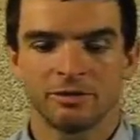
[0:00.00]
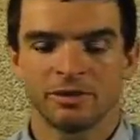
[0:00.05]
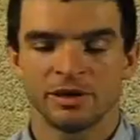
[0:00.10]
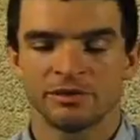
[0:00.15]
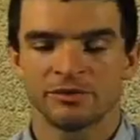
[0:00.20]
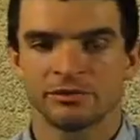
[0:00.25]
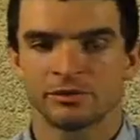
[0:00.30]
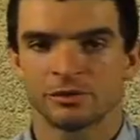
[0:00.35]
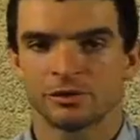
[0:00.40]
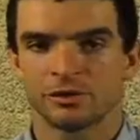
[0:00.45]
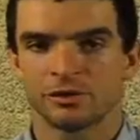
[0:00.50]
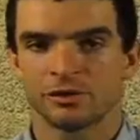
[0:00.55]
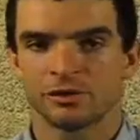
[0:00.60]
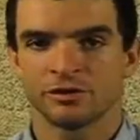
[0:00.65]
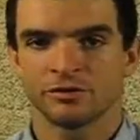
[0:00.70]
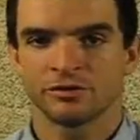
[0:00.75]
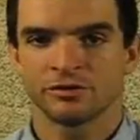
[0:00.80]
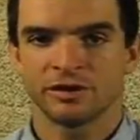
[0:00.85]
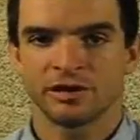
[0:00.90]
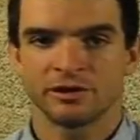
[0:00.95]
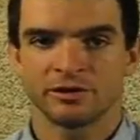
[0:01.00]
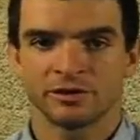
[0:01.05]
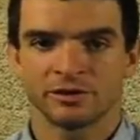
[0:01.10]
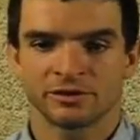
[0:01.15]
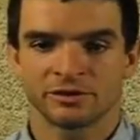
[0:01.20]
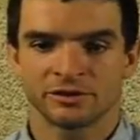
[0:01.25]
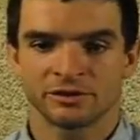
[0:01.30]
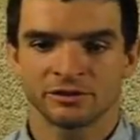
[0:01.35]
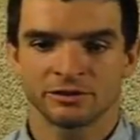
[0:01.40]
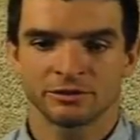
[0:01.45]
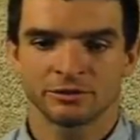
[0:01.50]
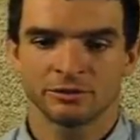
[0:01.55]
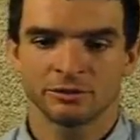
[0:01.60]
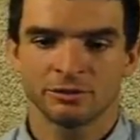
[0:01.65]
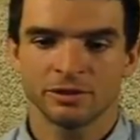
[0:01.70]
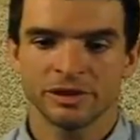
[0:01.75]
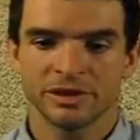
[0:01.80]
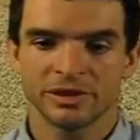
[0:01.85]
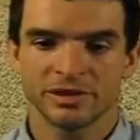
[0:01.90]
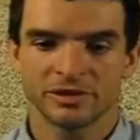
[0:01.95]
by virtue of various
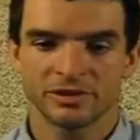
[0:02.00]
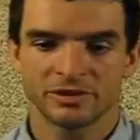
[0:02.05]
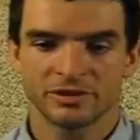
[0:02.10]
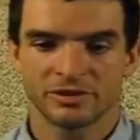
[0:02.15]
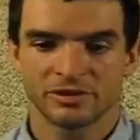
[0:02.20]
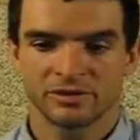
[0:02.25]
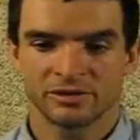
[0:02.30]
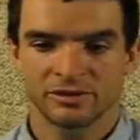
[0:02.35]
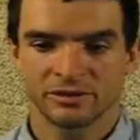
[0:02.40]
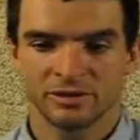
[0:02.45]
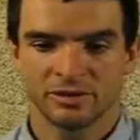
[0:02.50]
waste